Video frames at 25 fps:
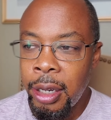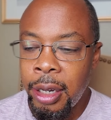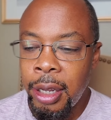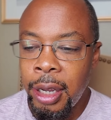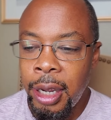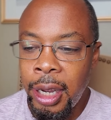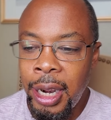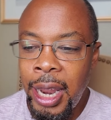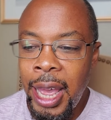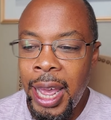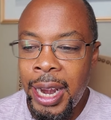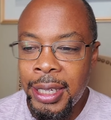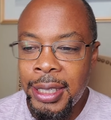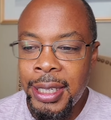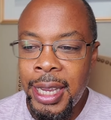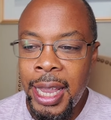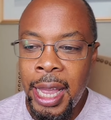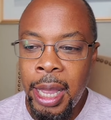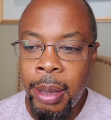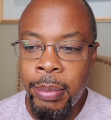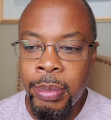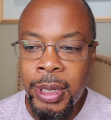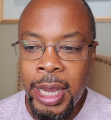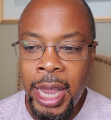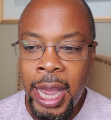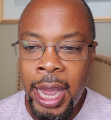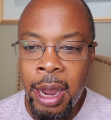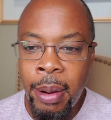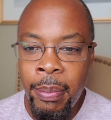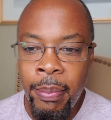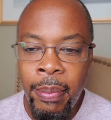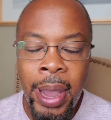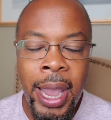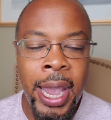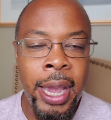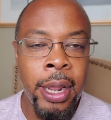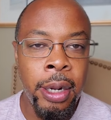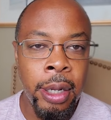a lot of times our
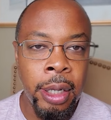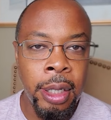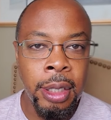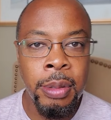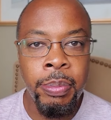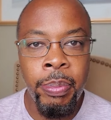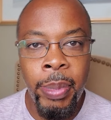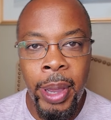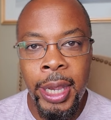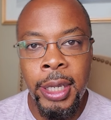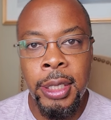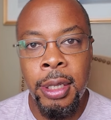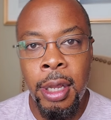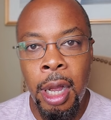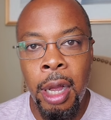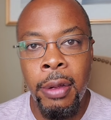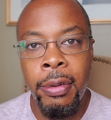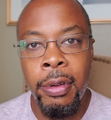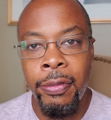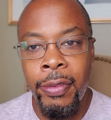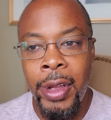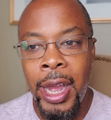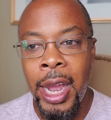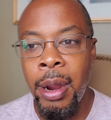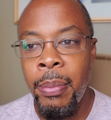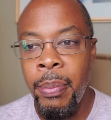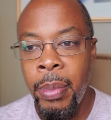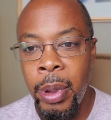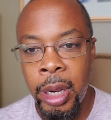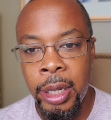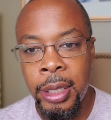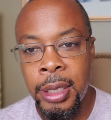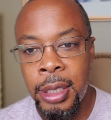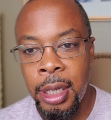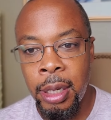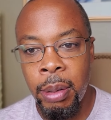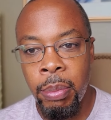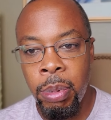manhood is based off of our
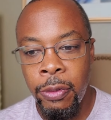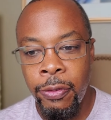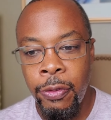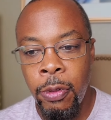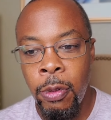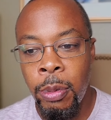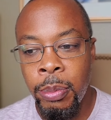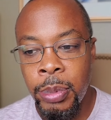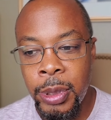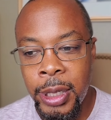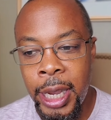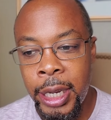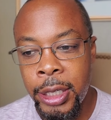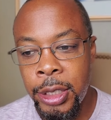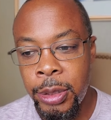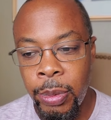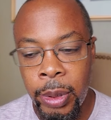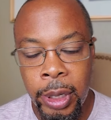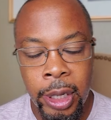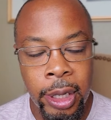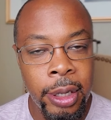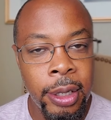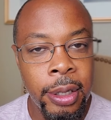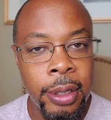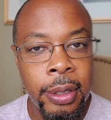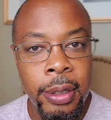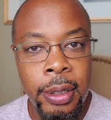ability to perform sexually.